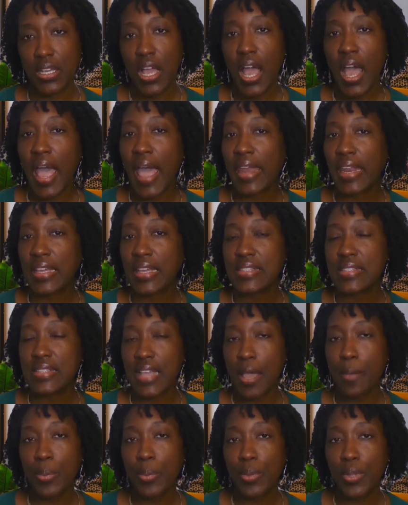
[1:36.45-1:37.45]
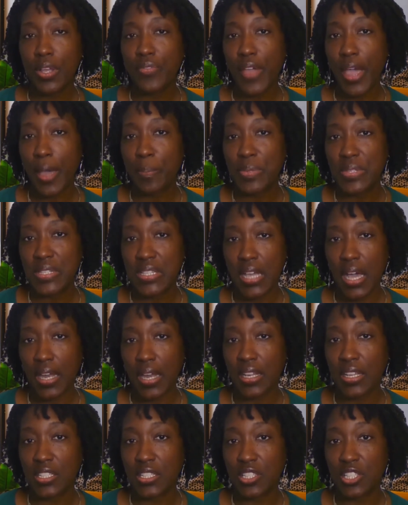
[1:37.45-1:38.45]
An example of episodic
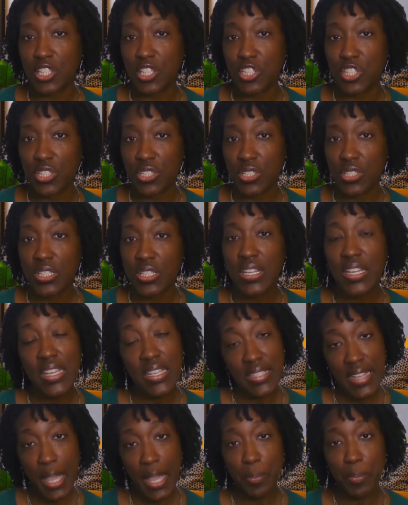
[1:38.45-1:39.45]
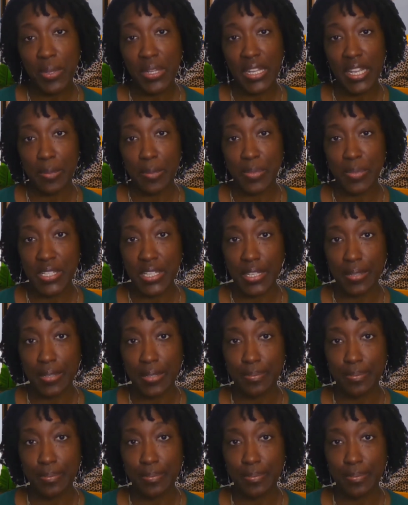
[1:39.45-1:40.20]
condition is epilepsy.